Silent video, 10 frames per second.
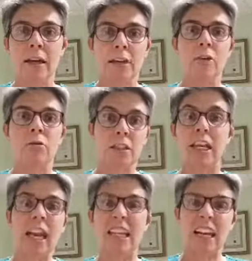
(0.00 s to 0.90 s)
you know,
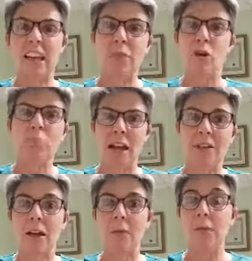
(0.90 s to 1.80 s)
get in, get out of the room
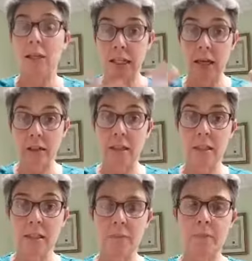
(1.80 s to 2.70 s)
type, and you'd have got
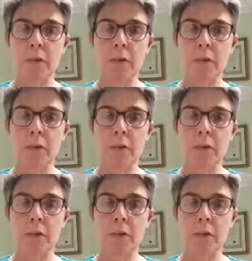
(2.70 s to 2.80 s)
this.